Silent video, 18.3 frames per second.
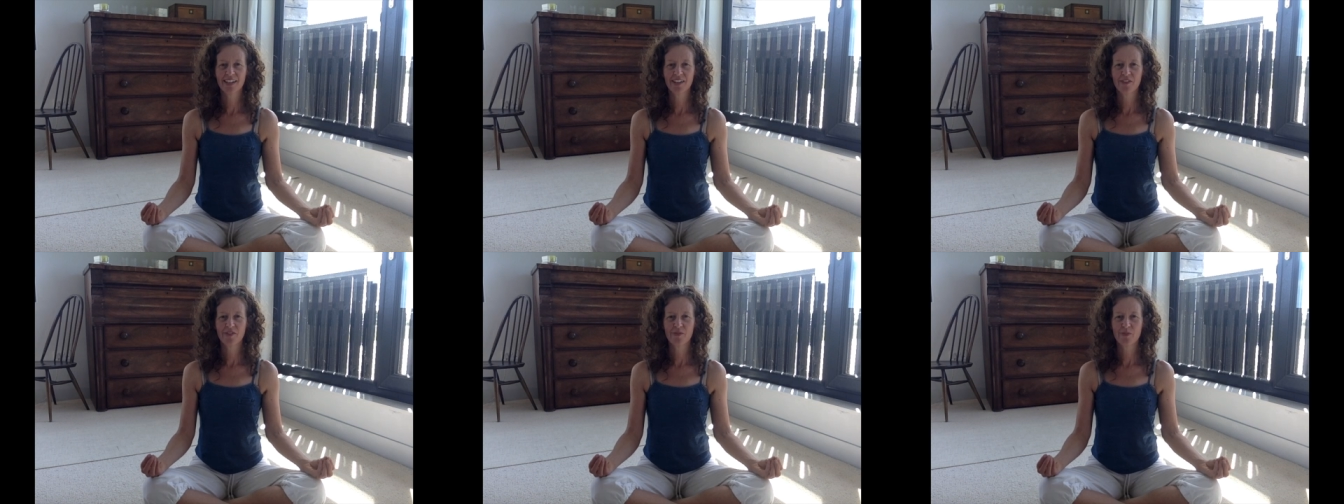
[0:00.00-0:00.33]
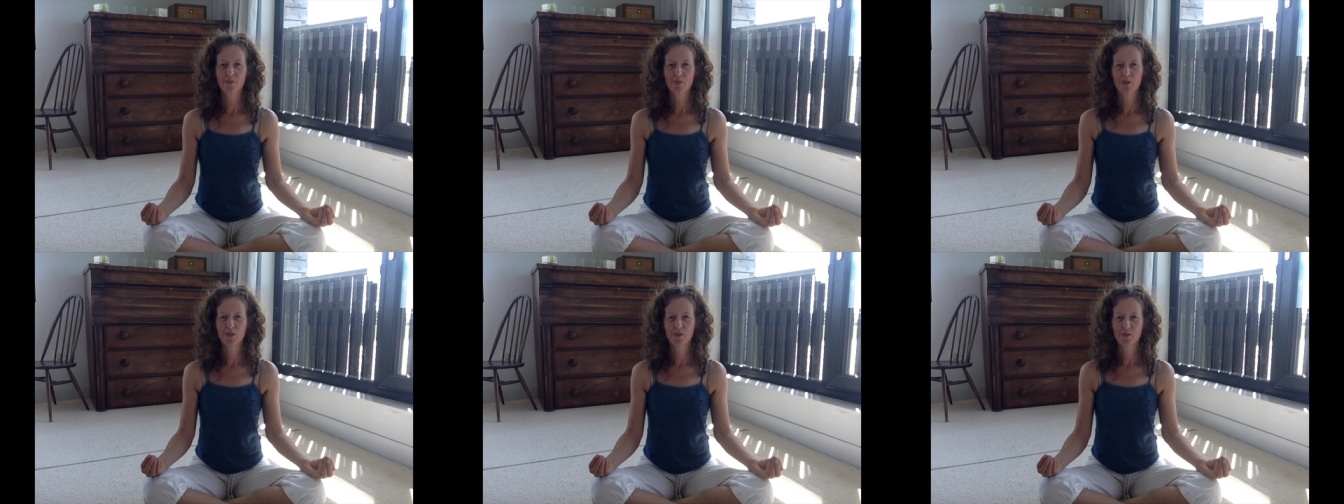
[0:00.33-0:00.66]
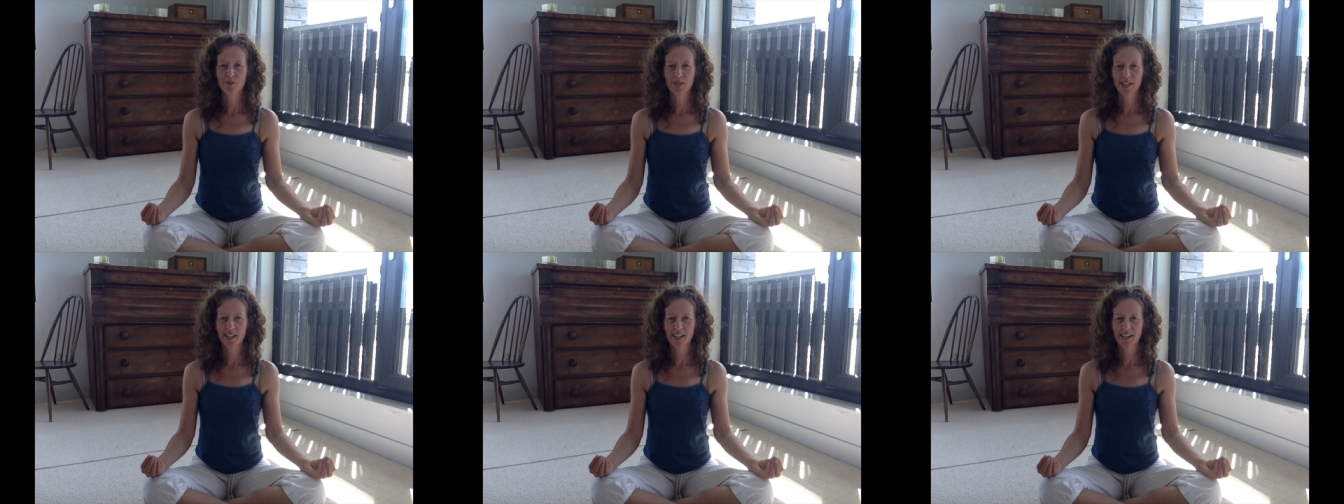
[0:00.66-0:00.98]
of
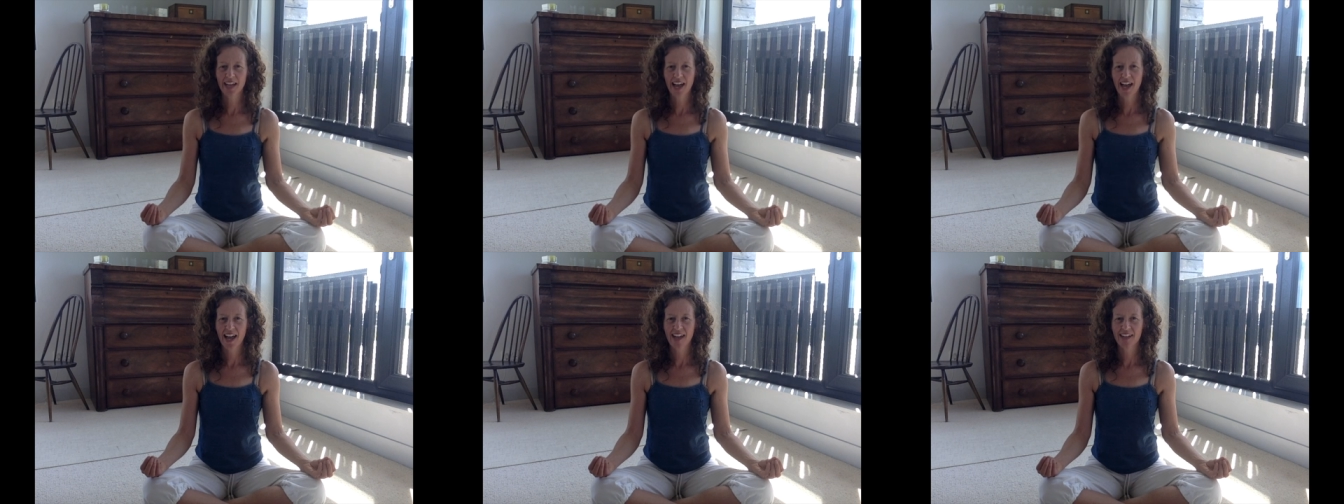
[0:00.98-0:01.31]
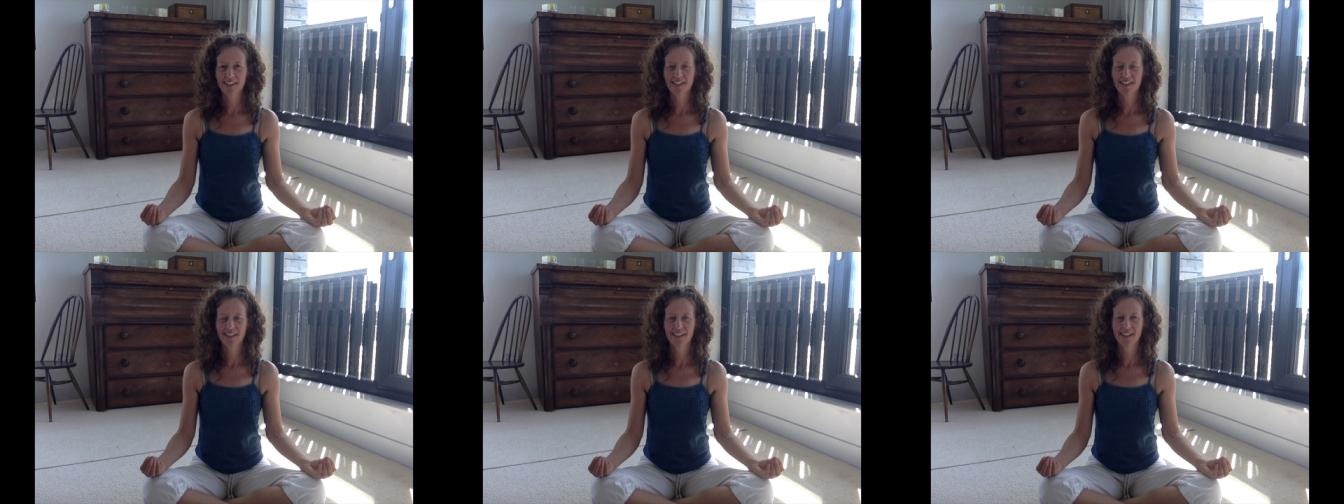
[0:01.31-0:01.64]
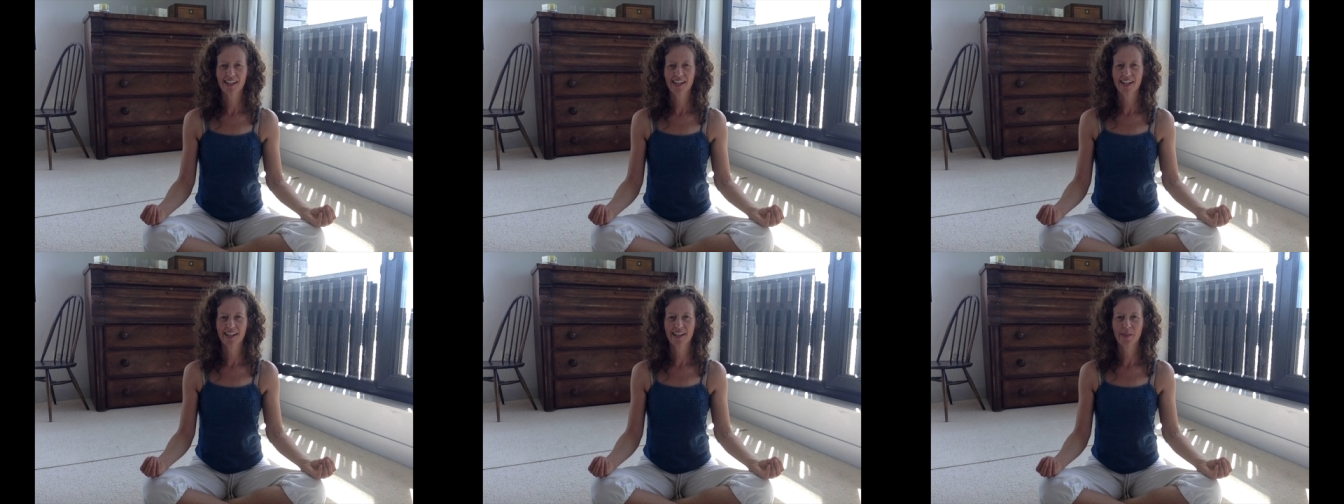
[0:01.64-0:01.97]
movement in the hands and
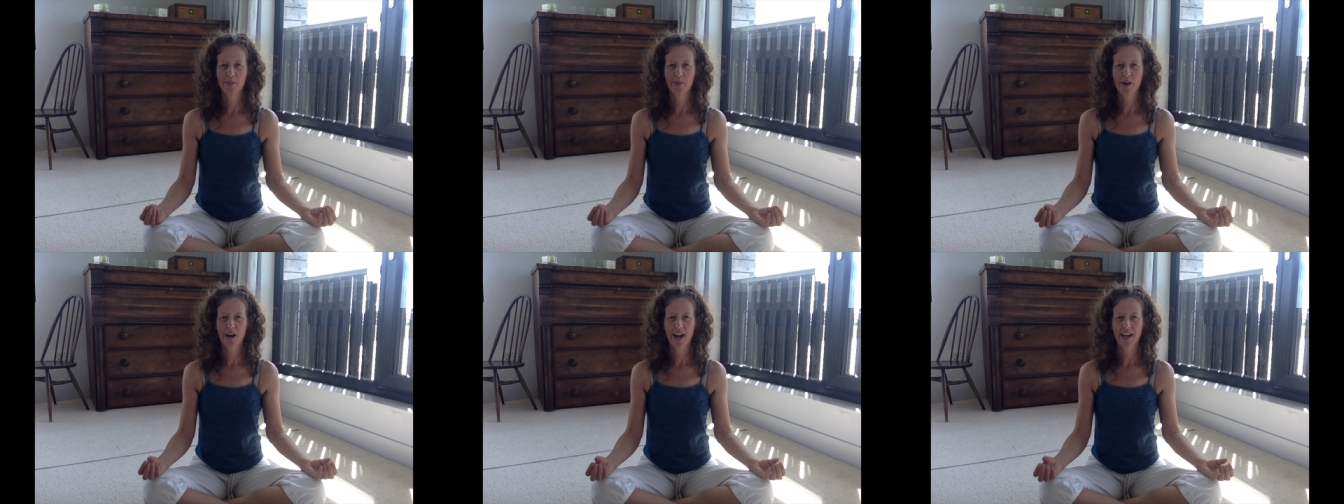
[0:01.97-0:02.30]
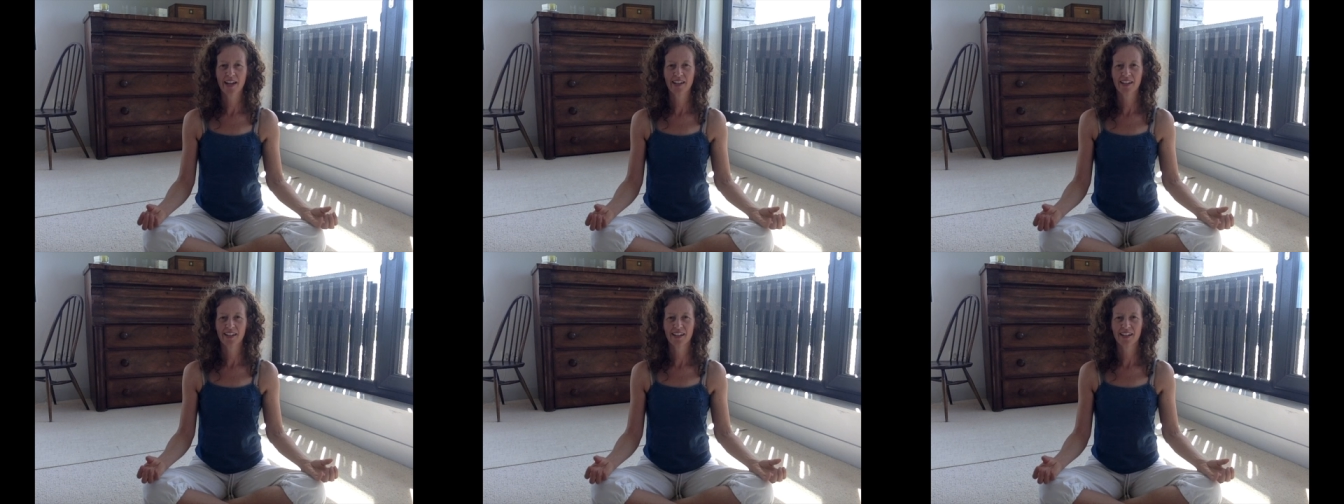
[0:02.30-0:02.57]
in the breath